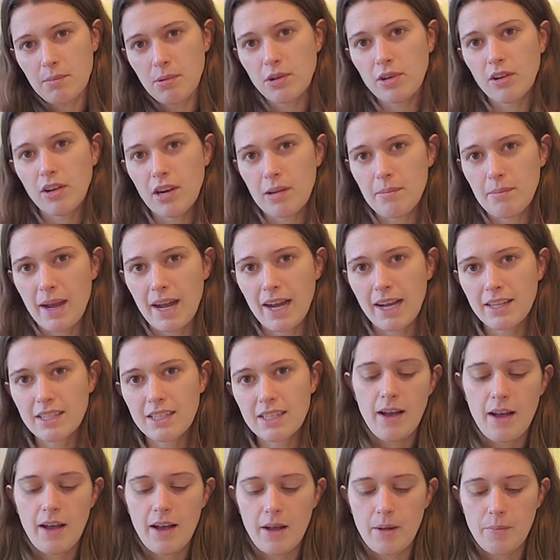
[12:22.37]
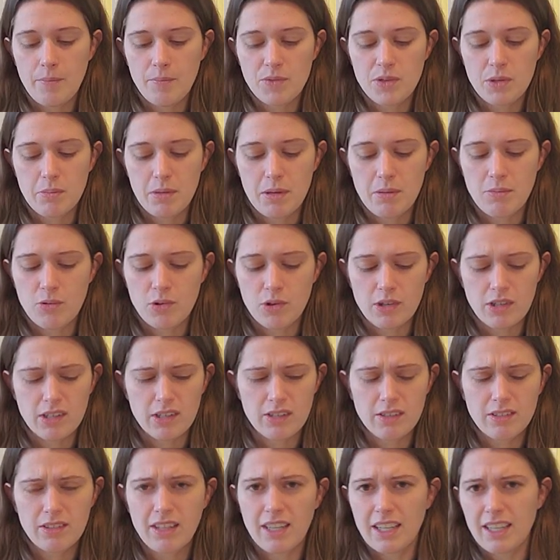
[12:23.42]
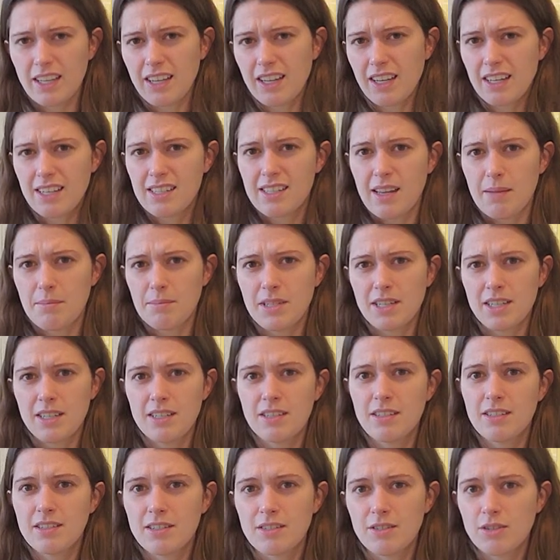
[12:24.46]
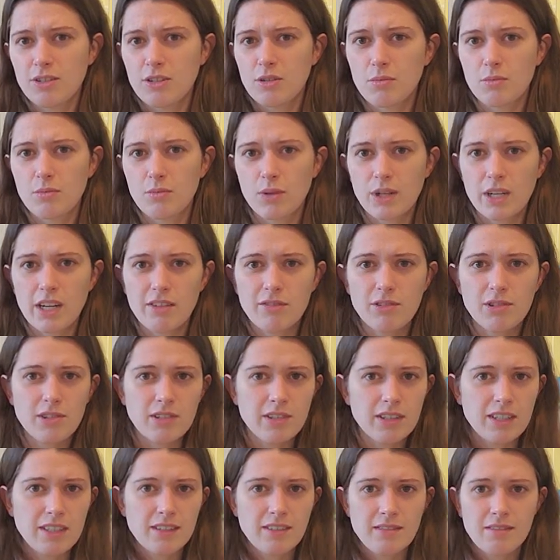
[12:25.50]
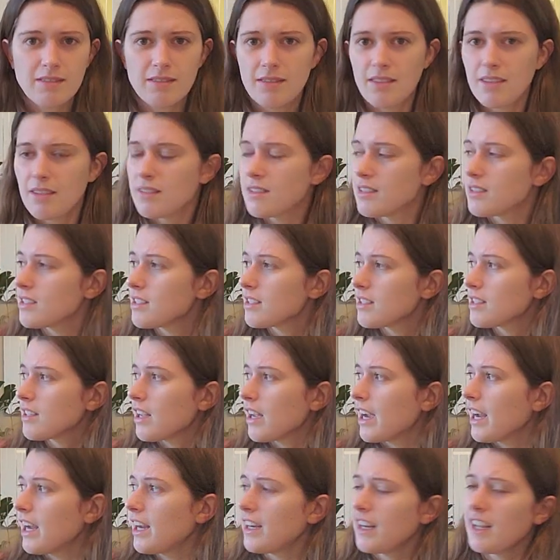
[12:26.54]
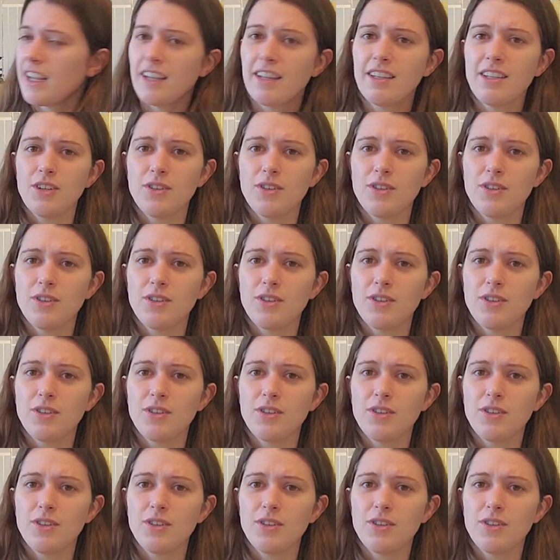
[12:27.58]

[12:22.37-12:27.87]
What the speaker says: put on a mask to be more like accepted or whatever in society.